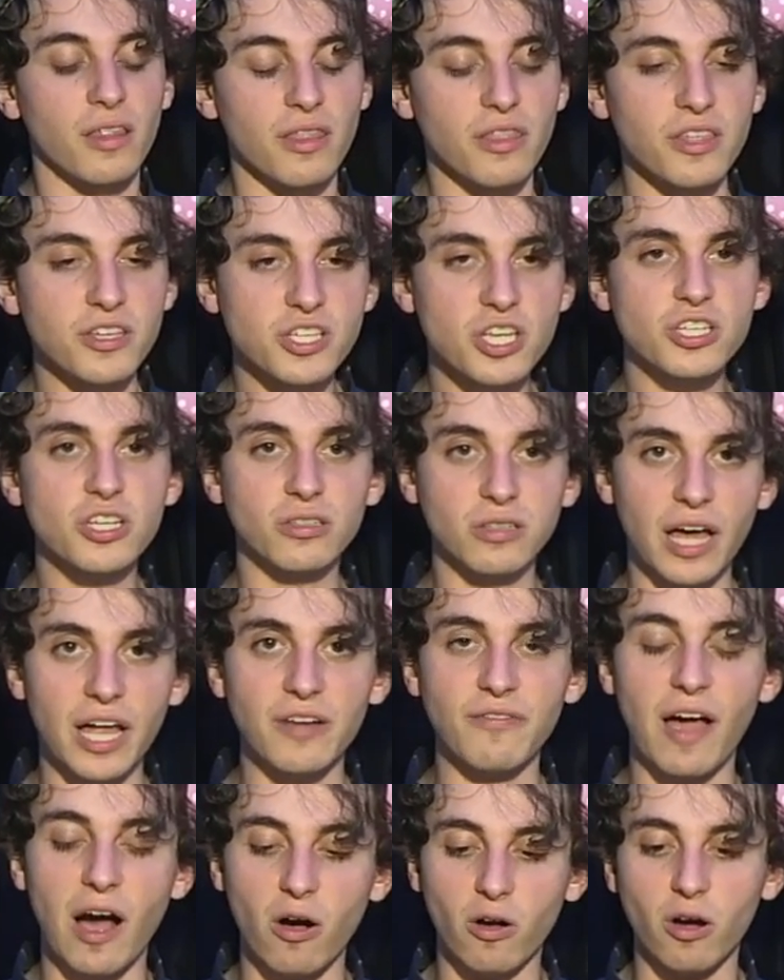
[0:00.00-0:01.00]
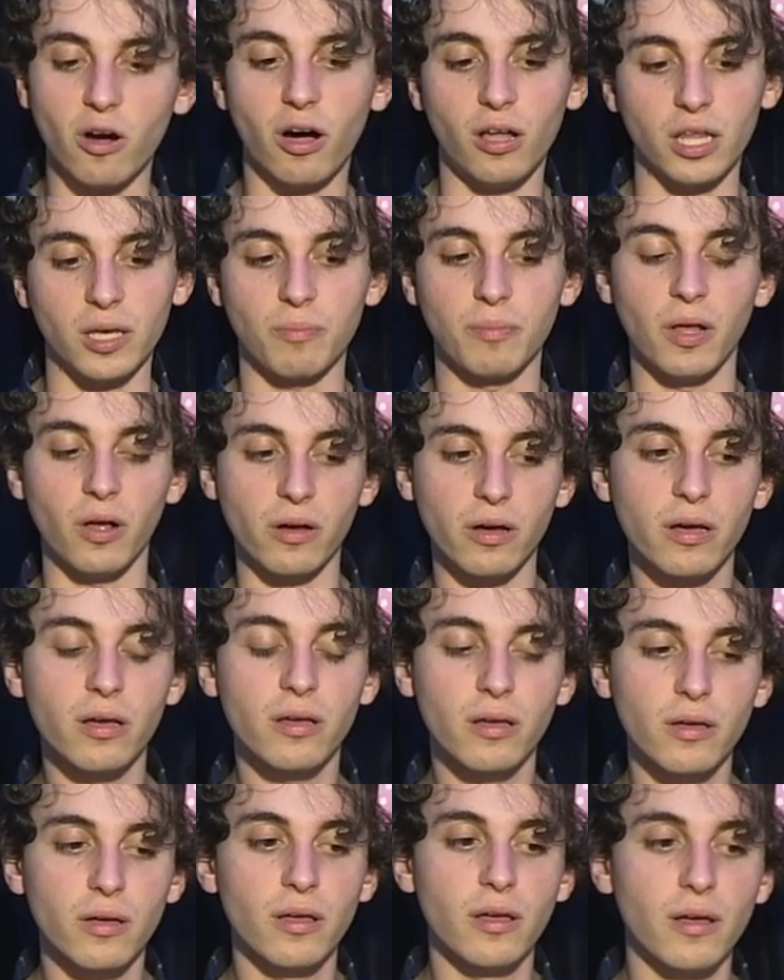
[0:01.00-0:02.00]
this is a lot of alcoholic milk.
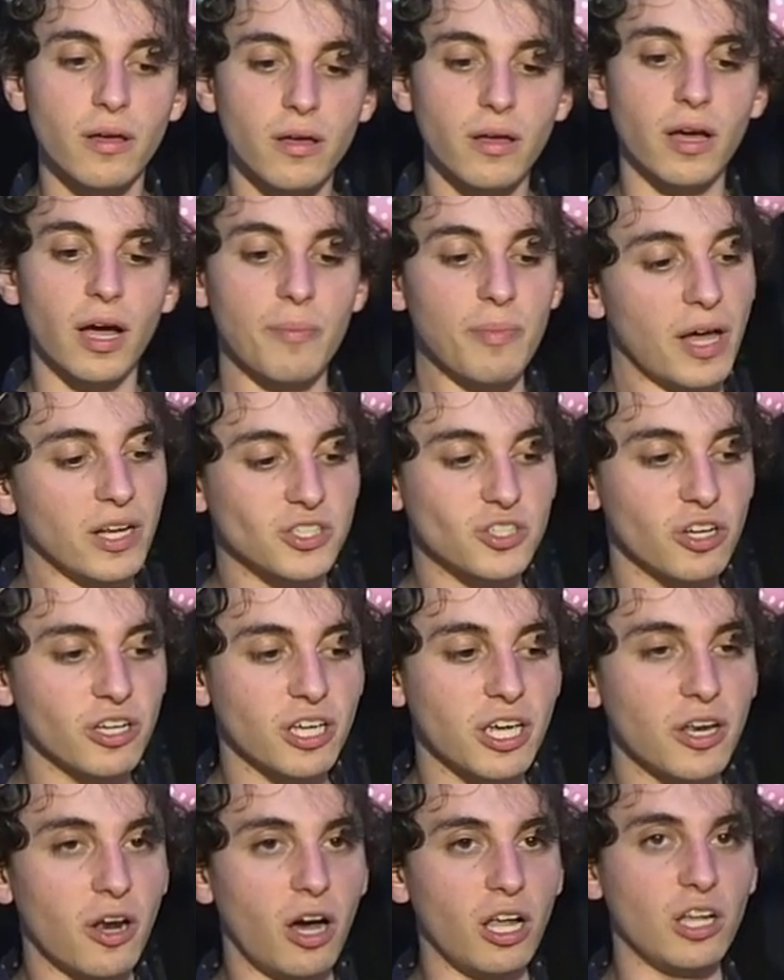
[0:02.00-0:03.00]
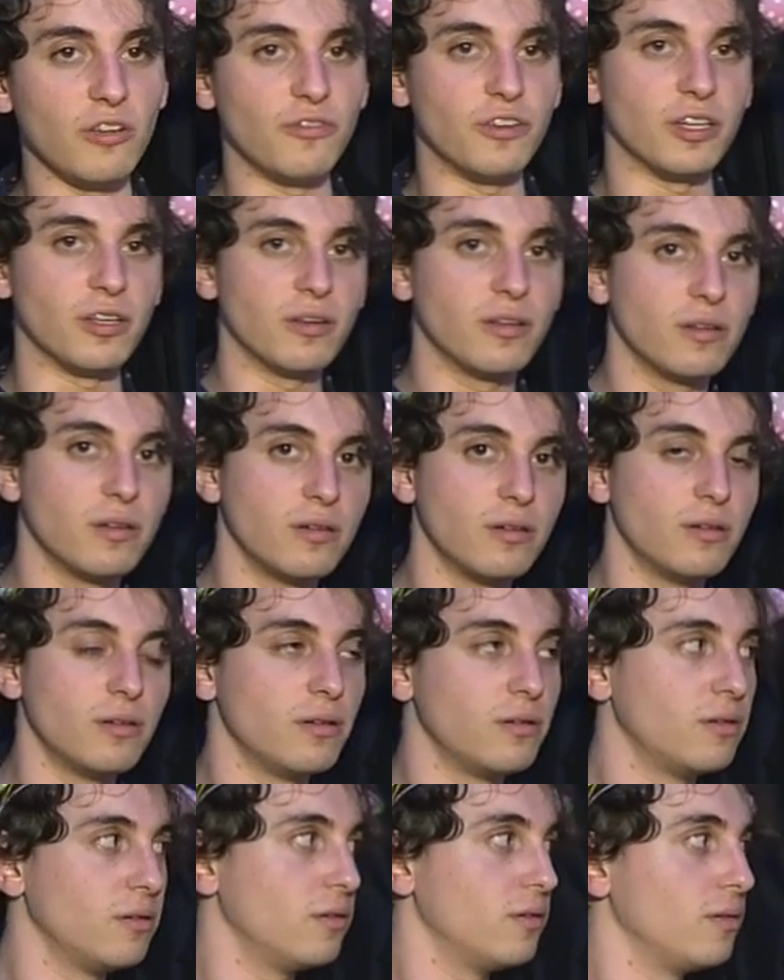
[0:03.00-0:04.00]
I'm not drinking all of it,
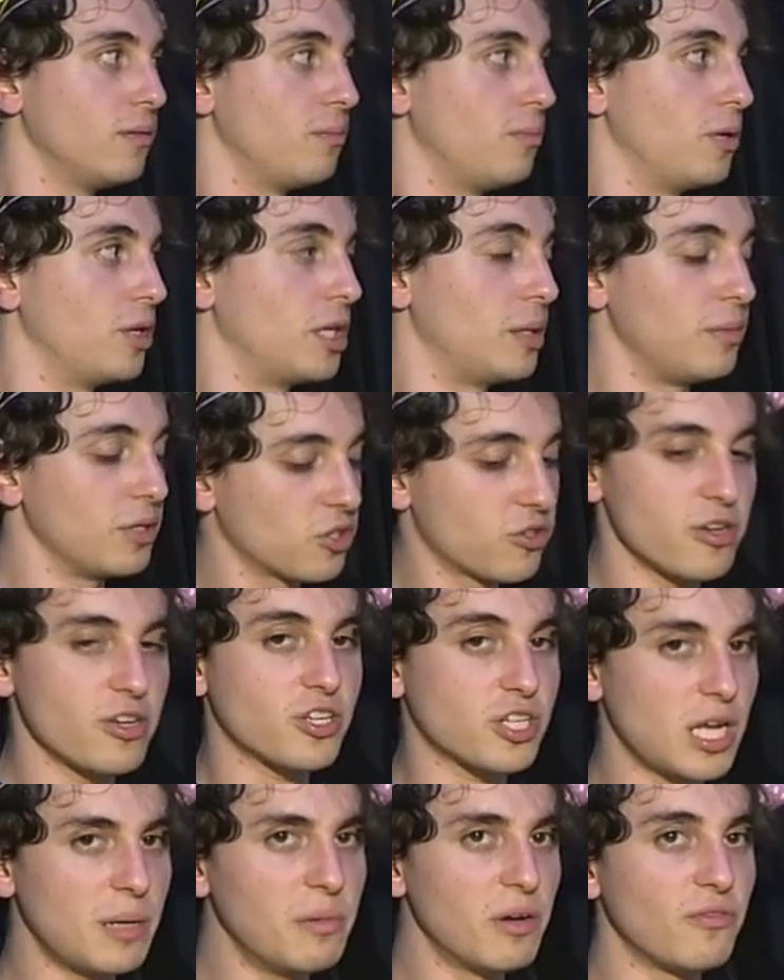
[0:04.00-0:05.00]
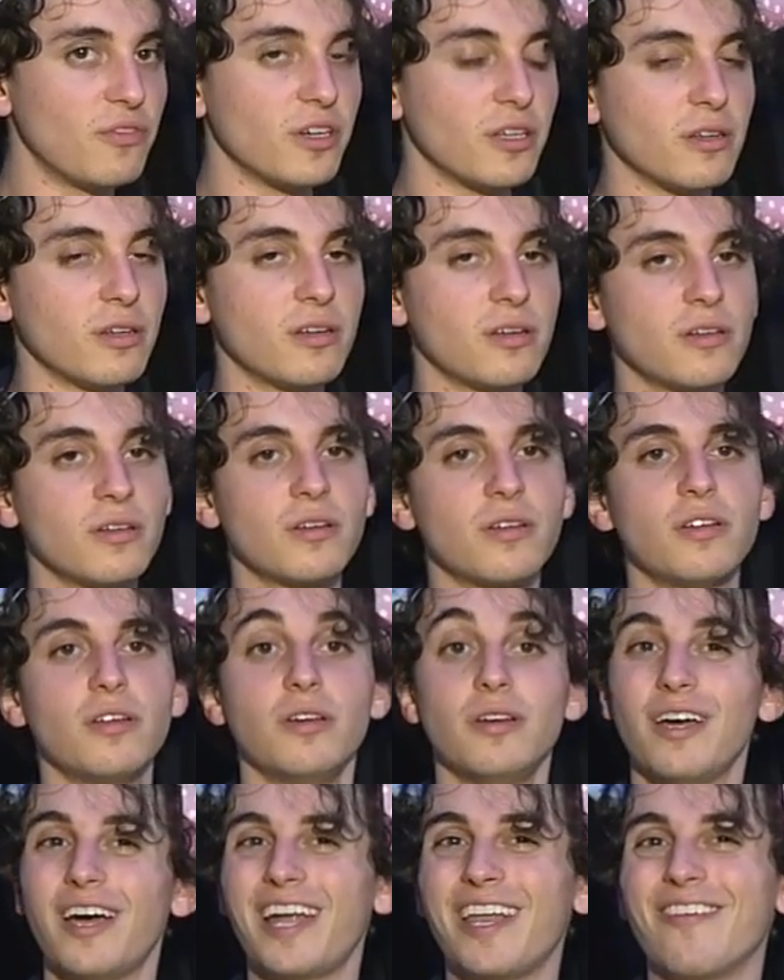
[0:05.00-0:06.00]
but I'm gonna drink some of it.
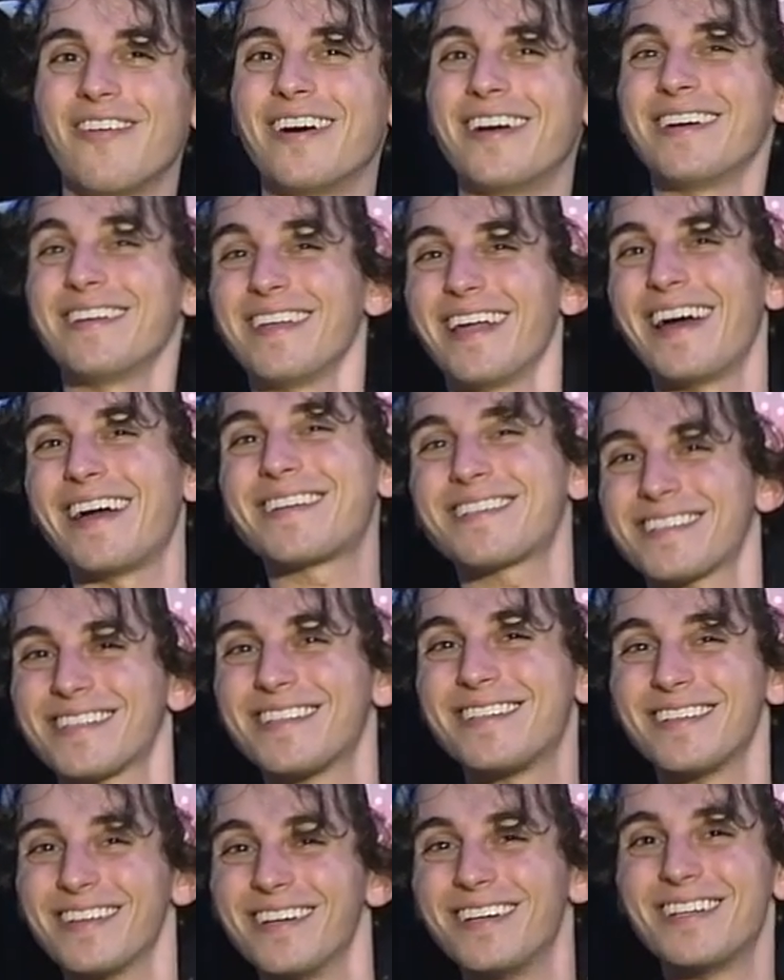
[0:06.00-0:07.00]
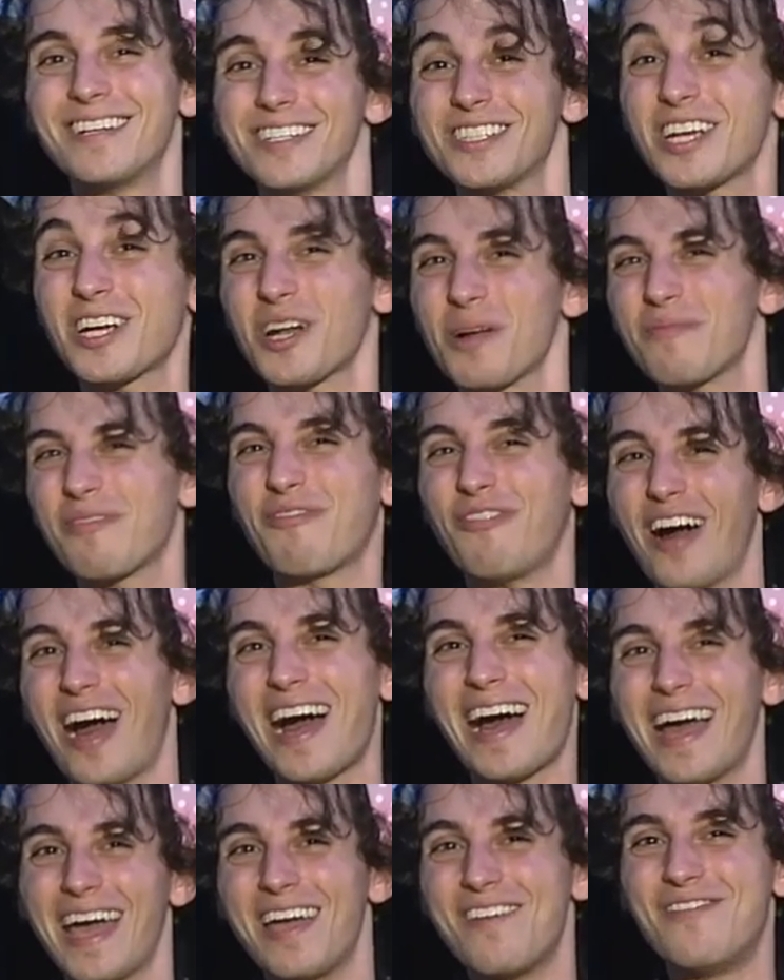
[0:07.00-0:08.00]
Anyway, next. Shaker number
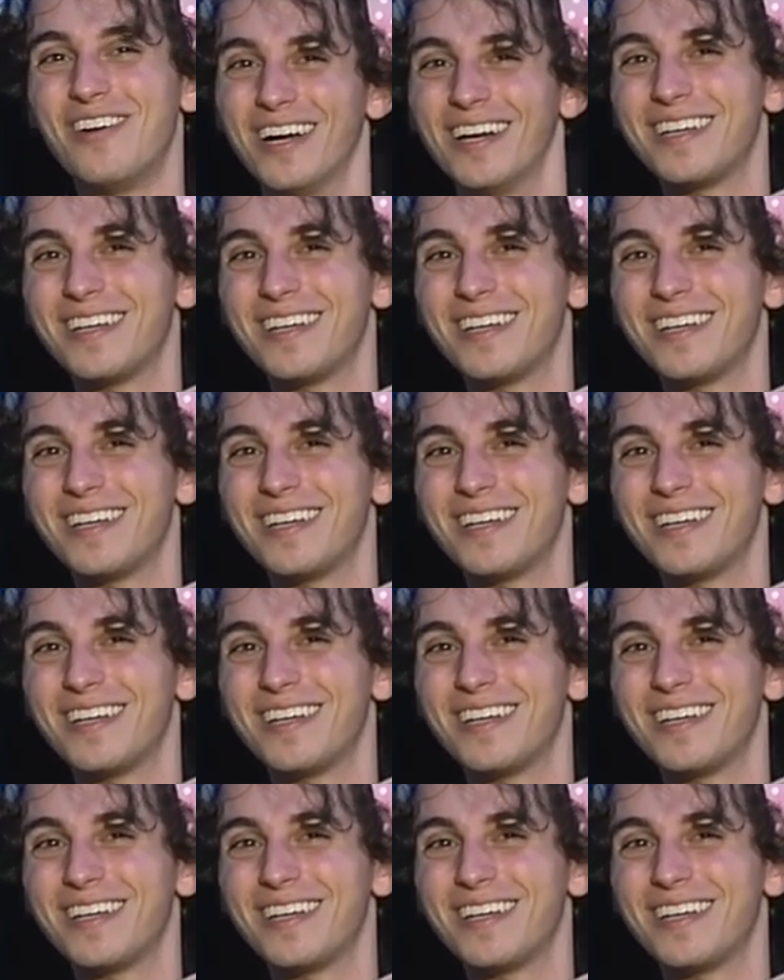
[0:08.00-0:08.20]
five.